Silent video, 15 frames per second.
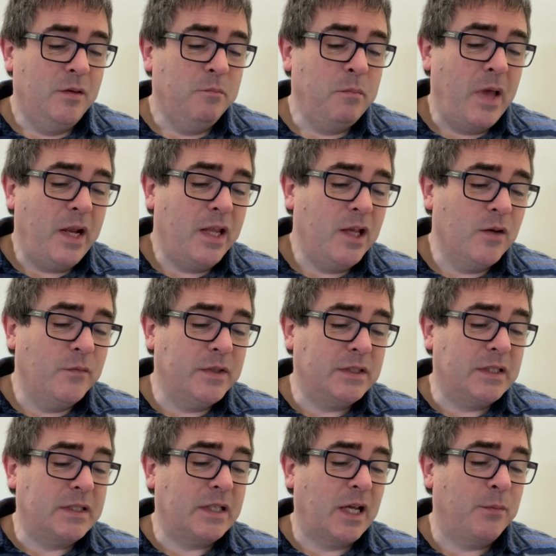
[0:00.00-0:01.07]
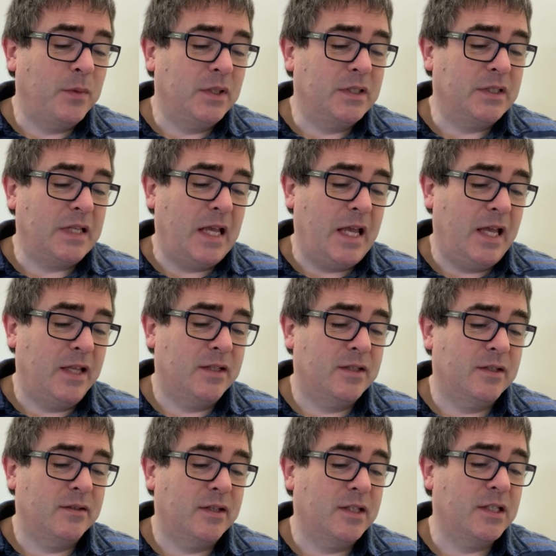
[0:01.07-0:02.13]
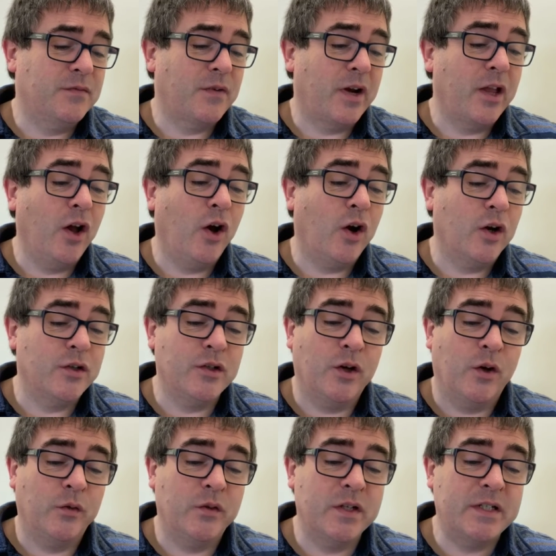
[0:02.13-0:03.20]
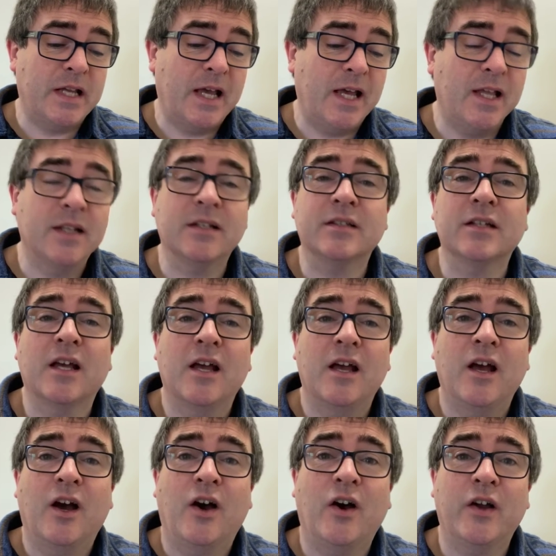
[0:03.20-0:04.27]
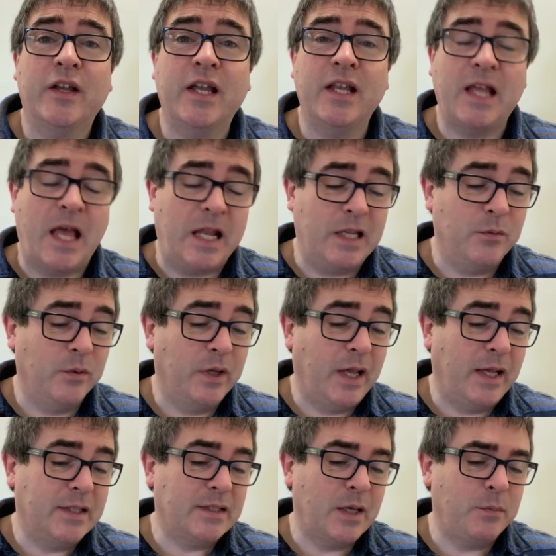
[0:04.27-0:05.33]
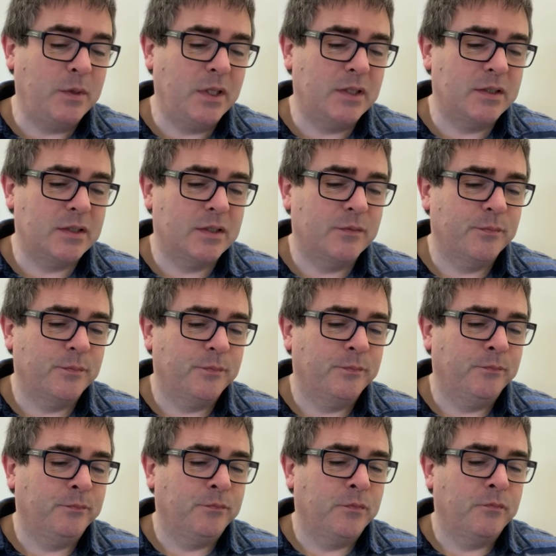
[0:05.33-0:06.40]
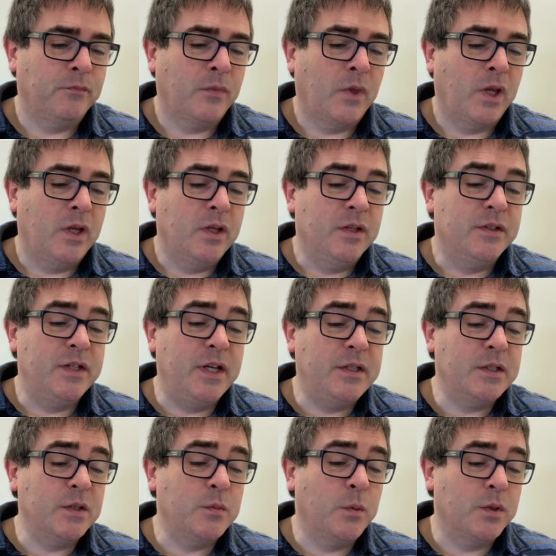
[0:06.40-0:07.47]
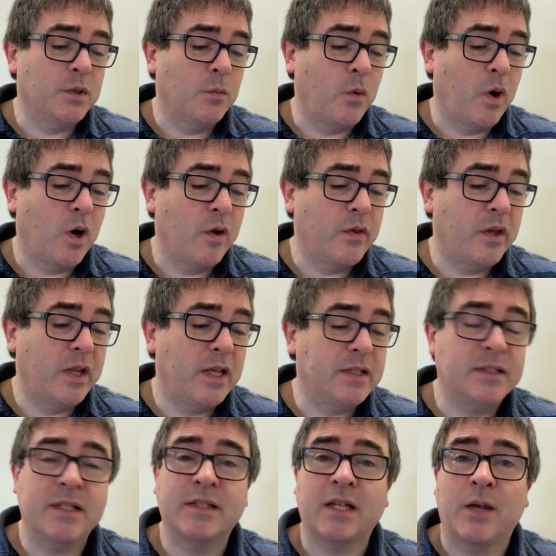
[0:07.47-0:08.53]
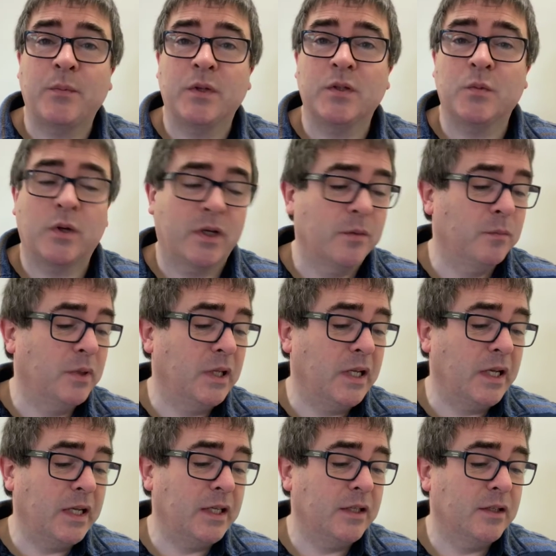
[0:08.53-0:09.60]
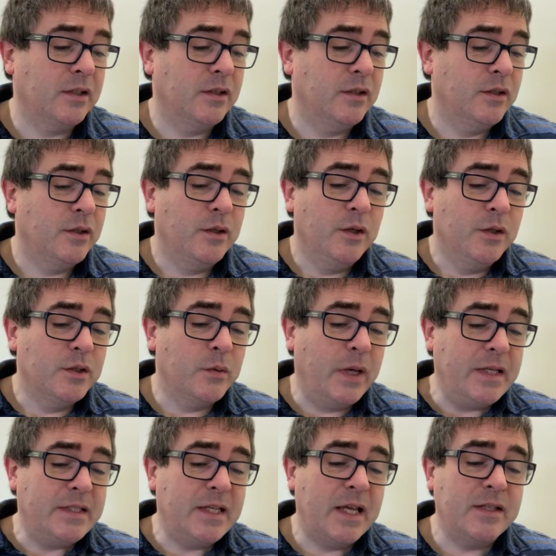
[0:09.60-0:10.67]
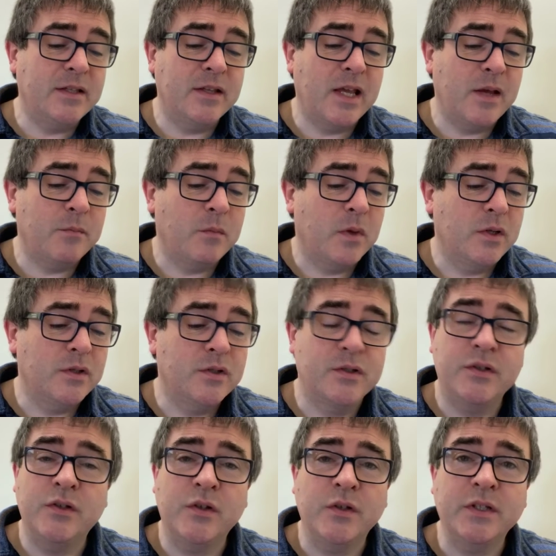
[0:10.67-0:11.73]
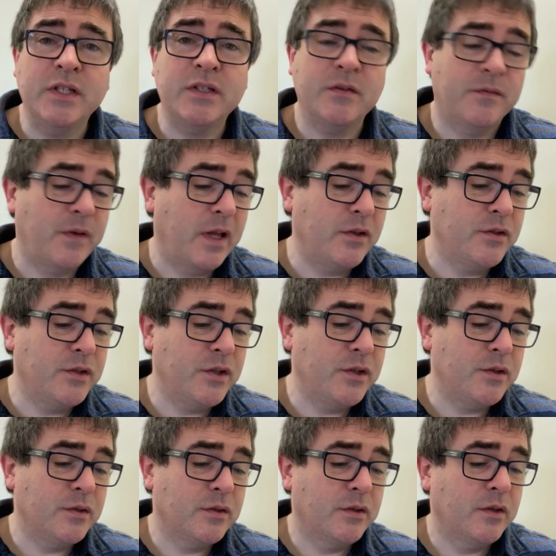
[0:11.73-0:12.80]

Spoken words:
Many of his disciples said, "This is very hard to understand. How can anyone accept it?" Jesus was aware that his disciples were complaining. So he said to them, "Does this offend you?